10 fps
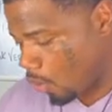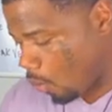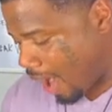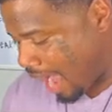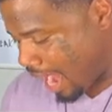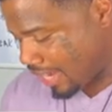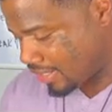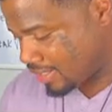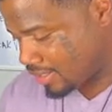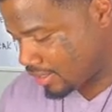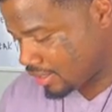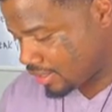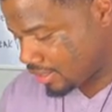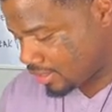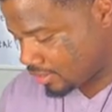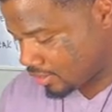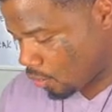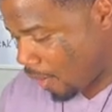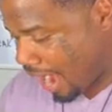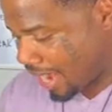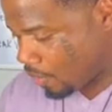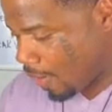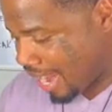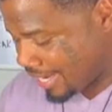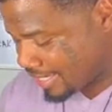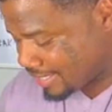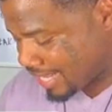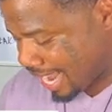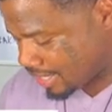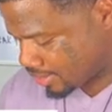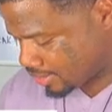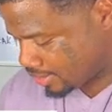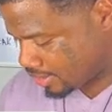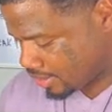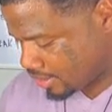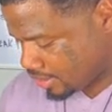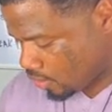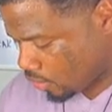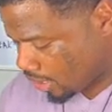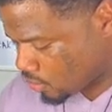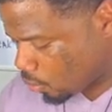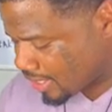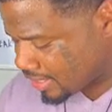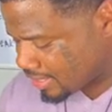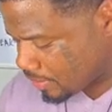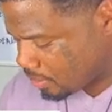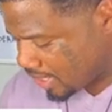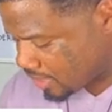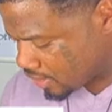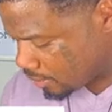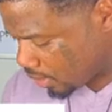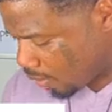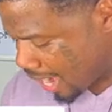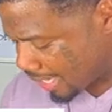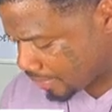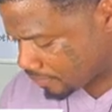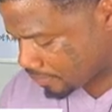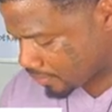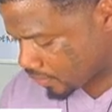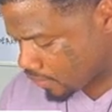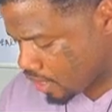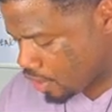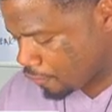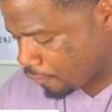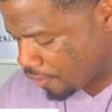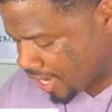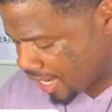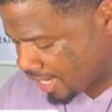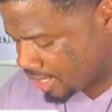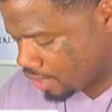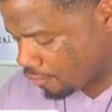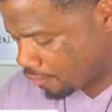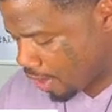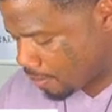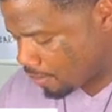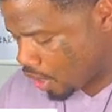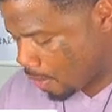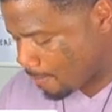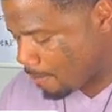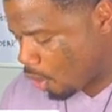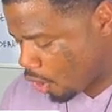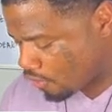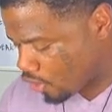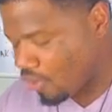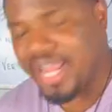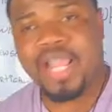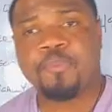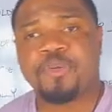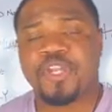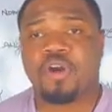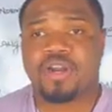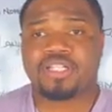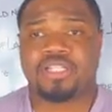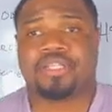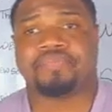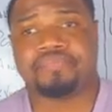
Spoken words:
Why? Why is that? Because what does it mean to be white? Free from moral impurity.